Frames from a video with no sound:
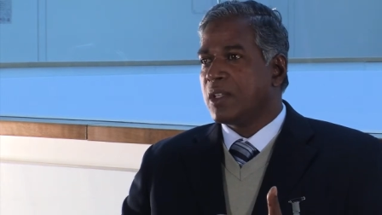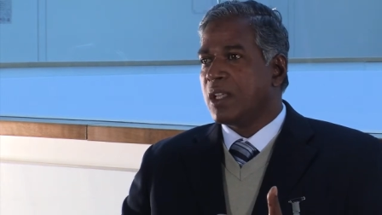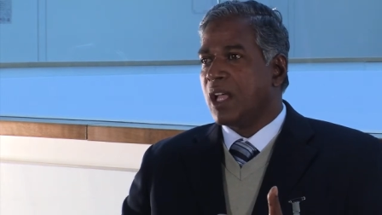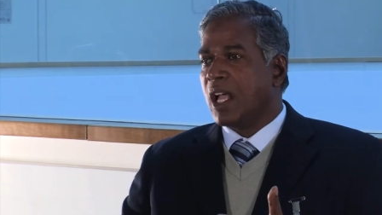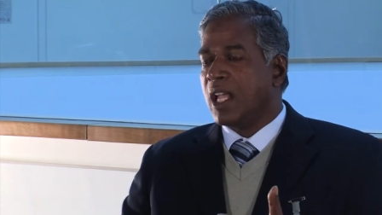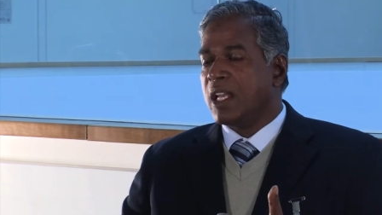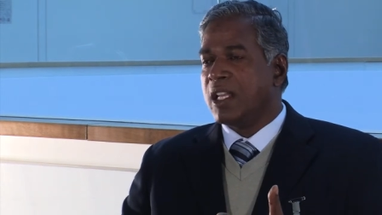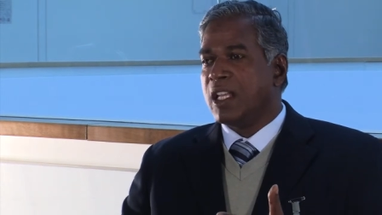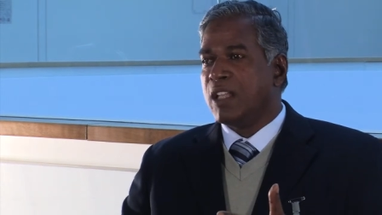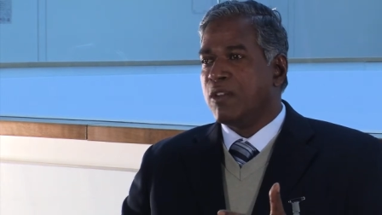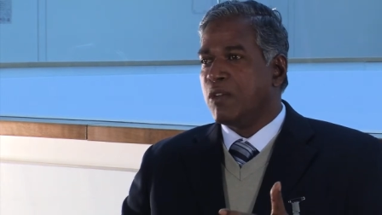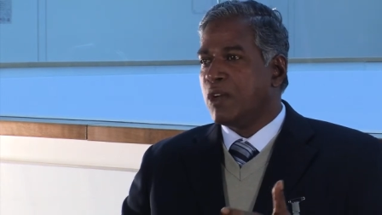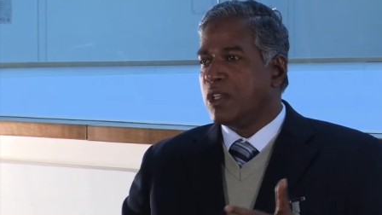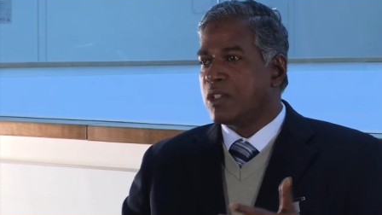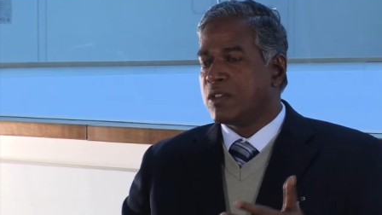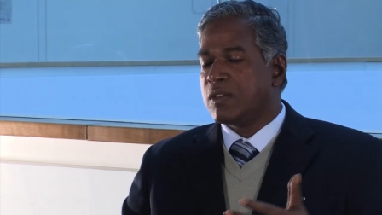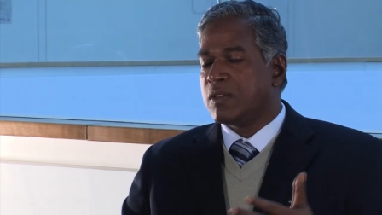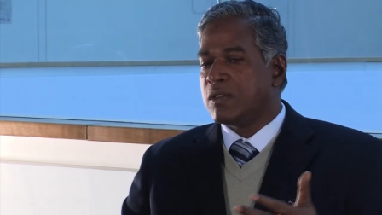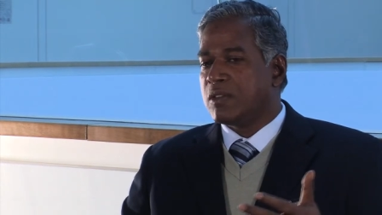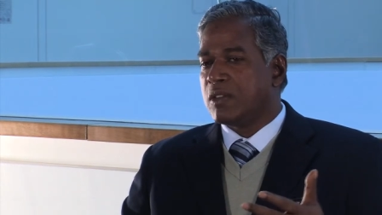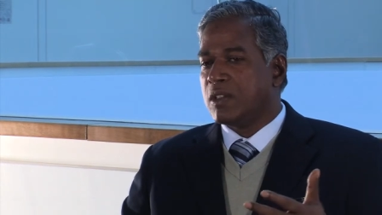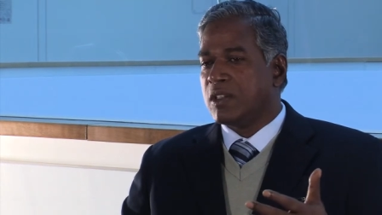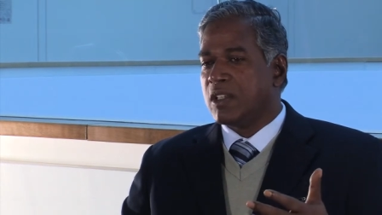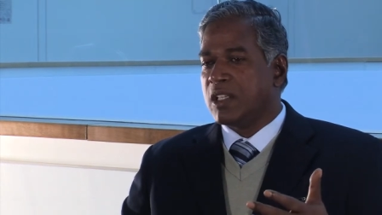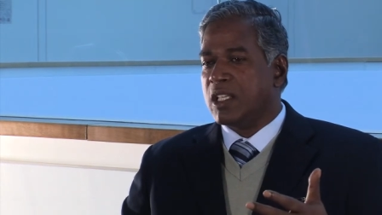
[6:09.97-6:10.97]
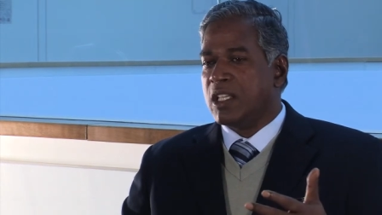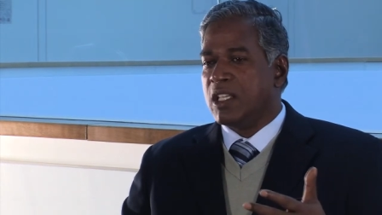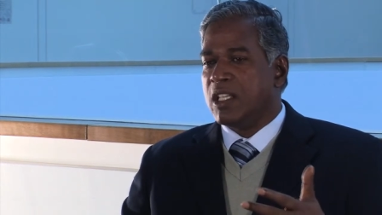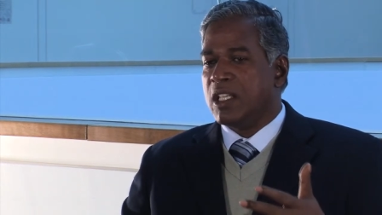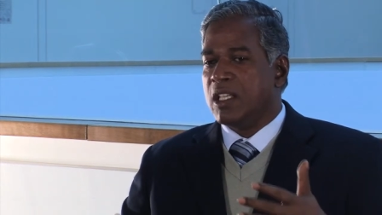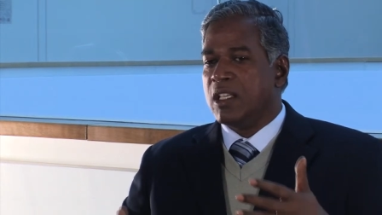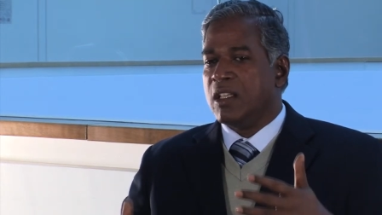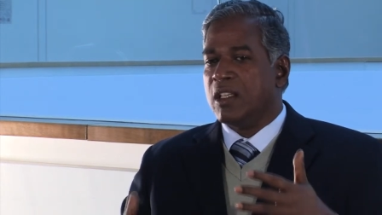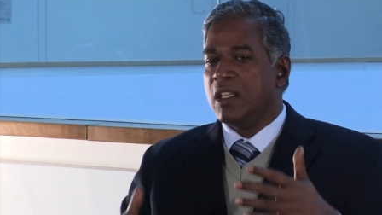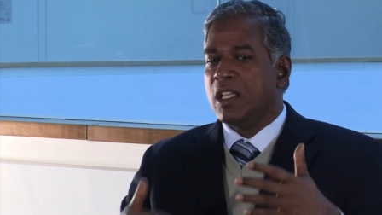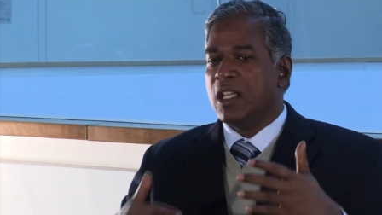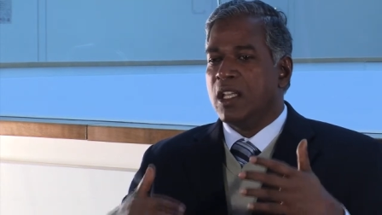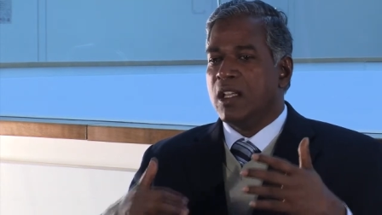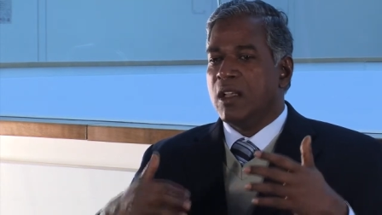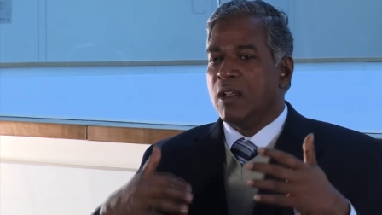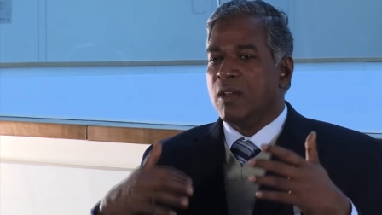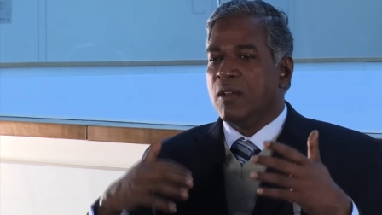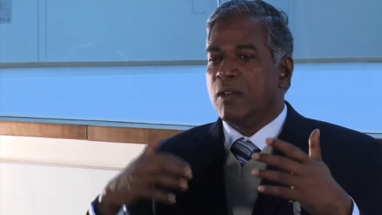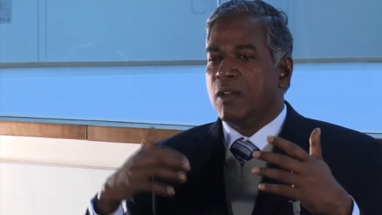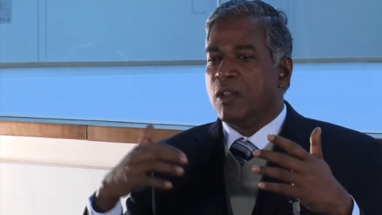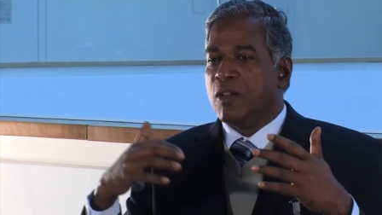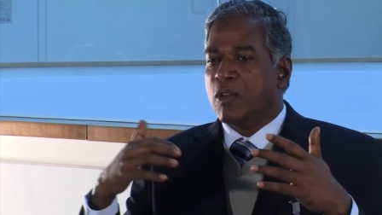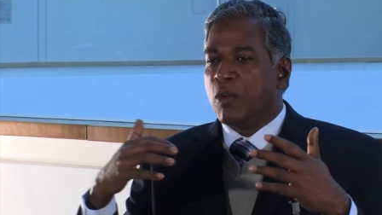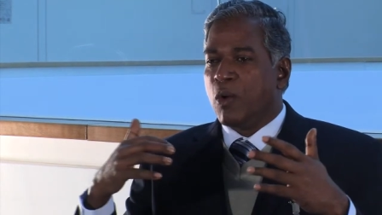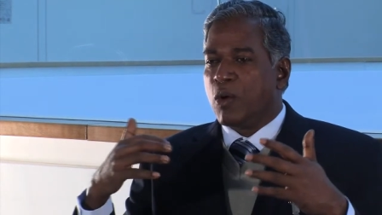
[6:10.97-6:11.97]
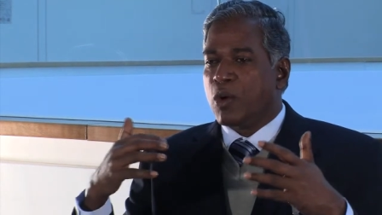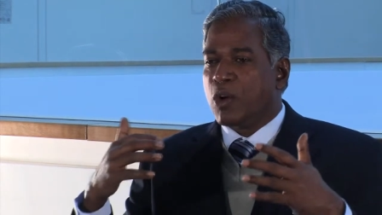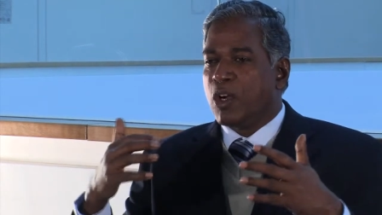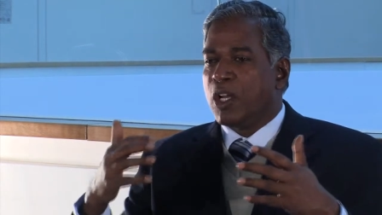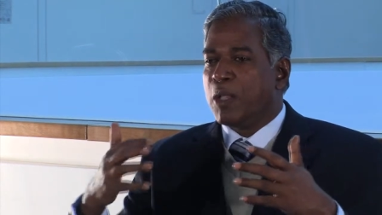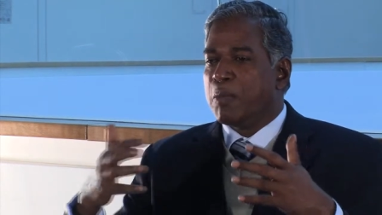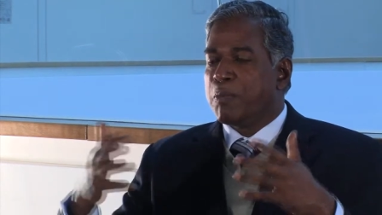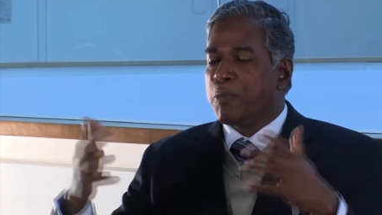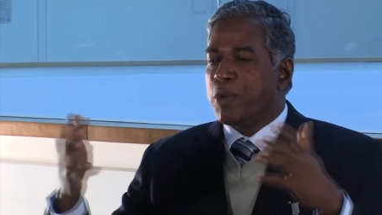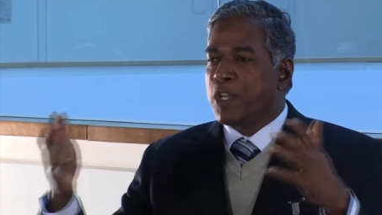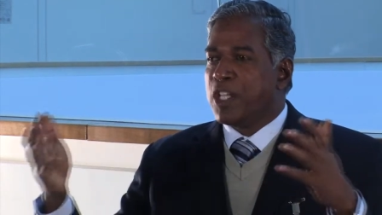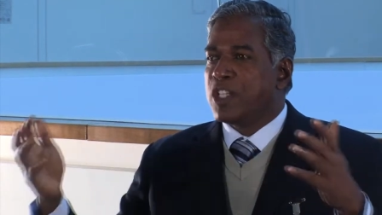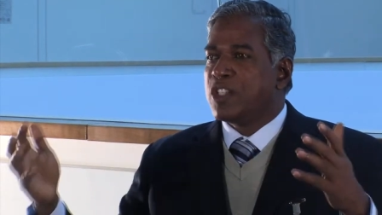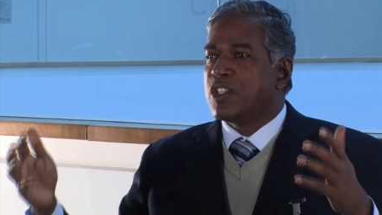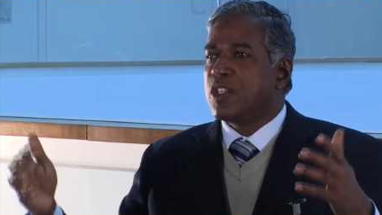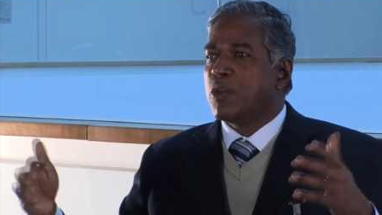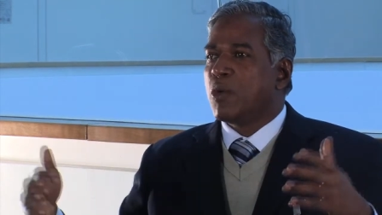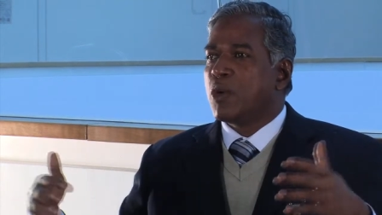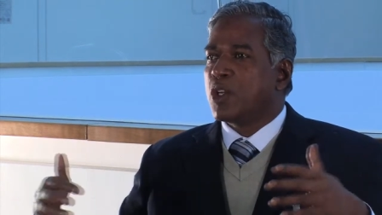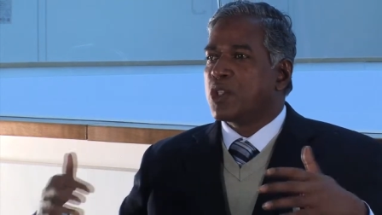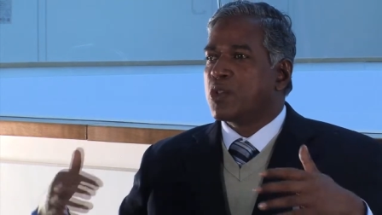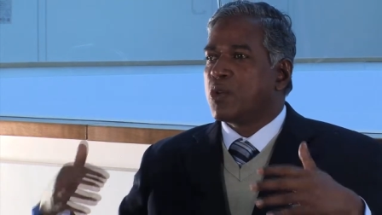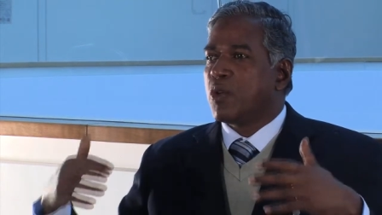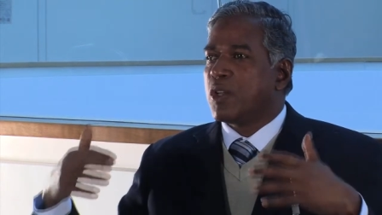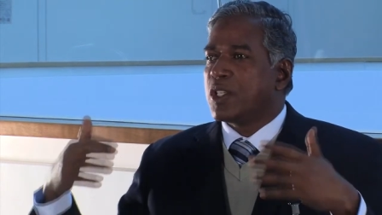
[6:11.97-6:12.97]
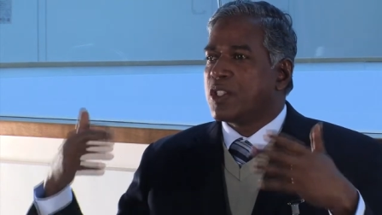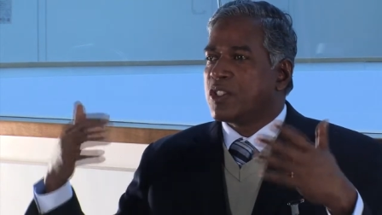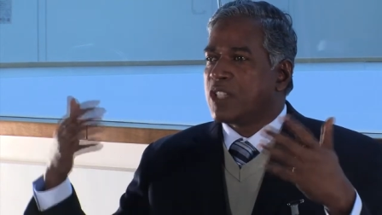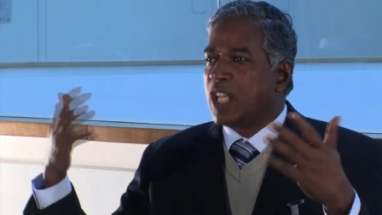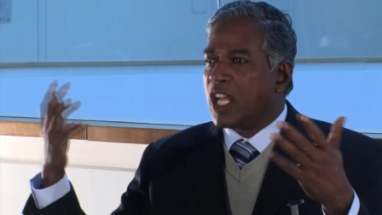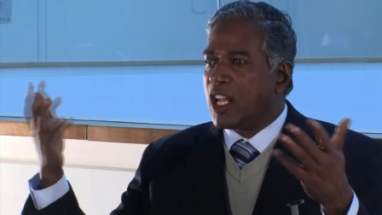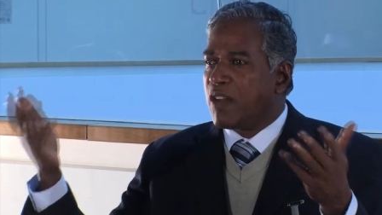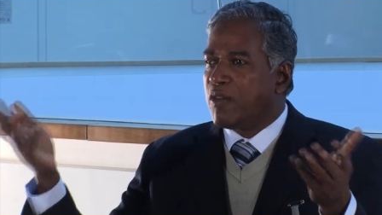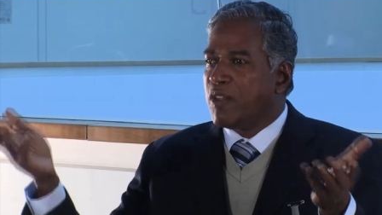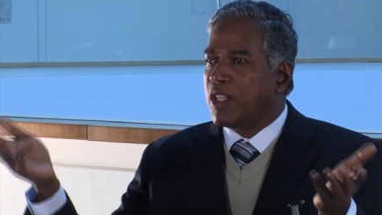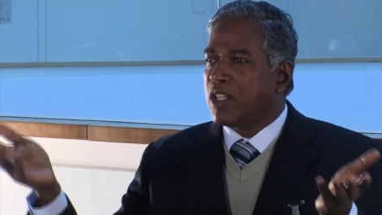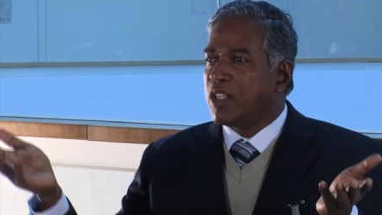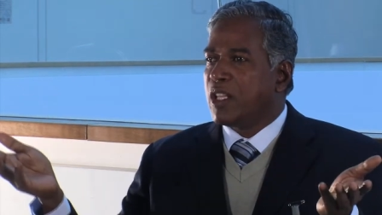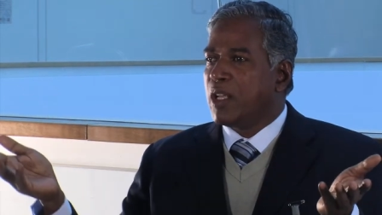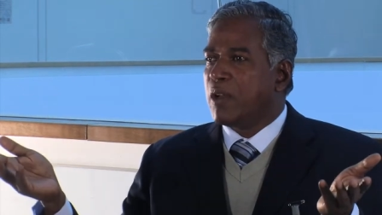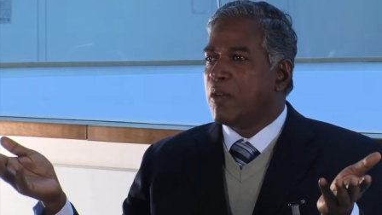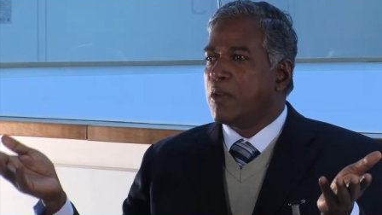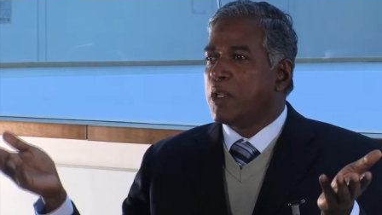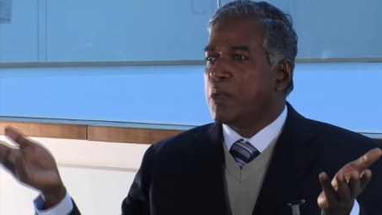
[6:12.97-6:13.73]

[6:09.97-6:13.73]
and he was, uh, he not only preached, he also was serving the,